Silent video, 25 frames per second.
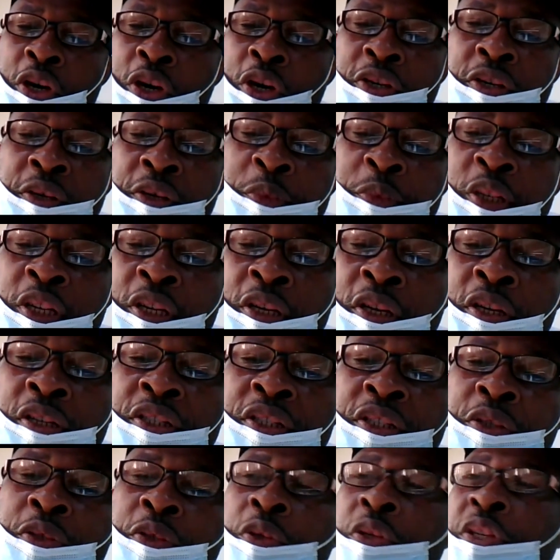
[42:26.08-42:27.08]
or
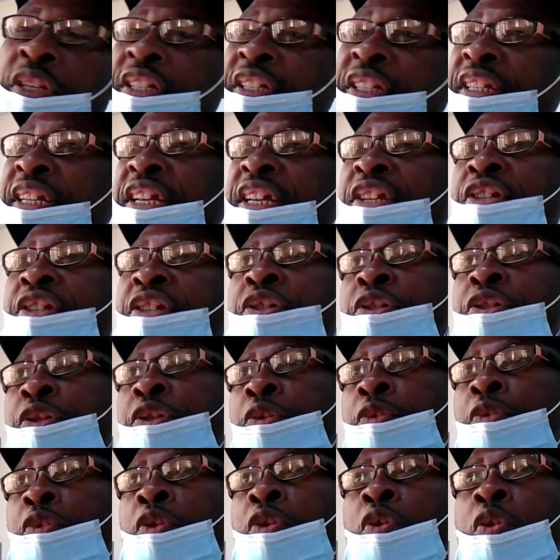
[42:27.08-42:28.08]
criminological research
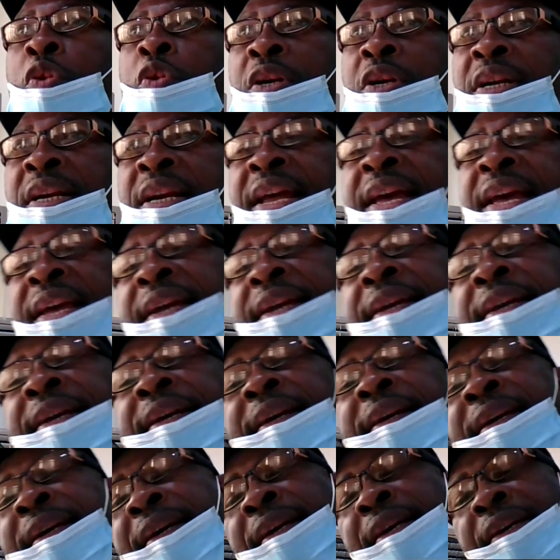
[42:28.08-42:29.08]
should look like.
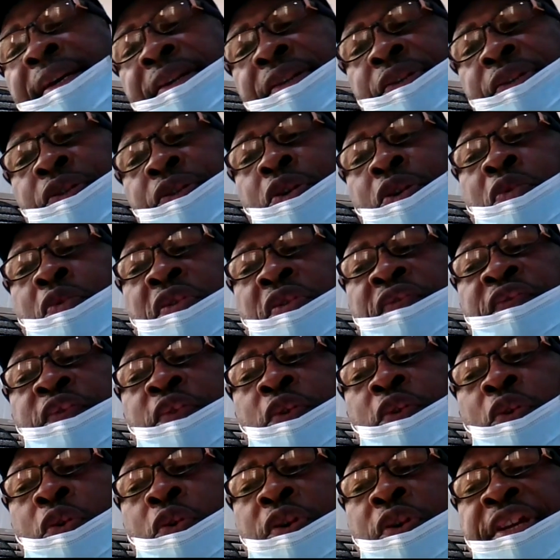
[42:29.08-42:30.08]
So we
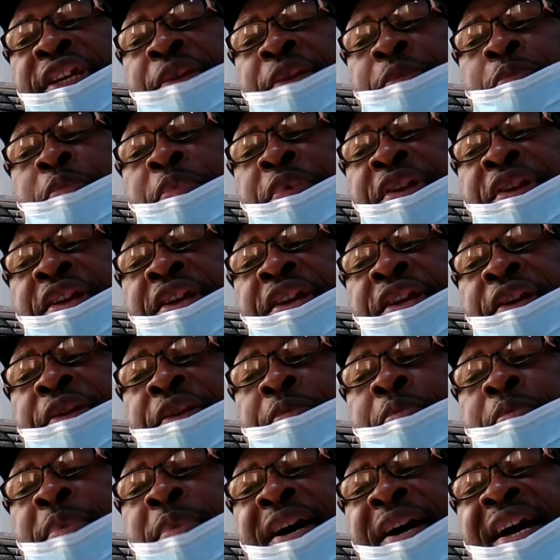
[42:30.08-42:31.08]
follow it bit
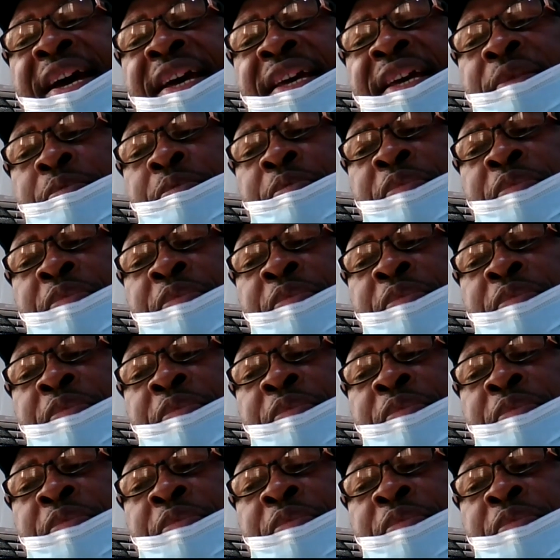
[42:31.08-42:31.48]
by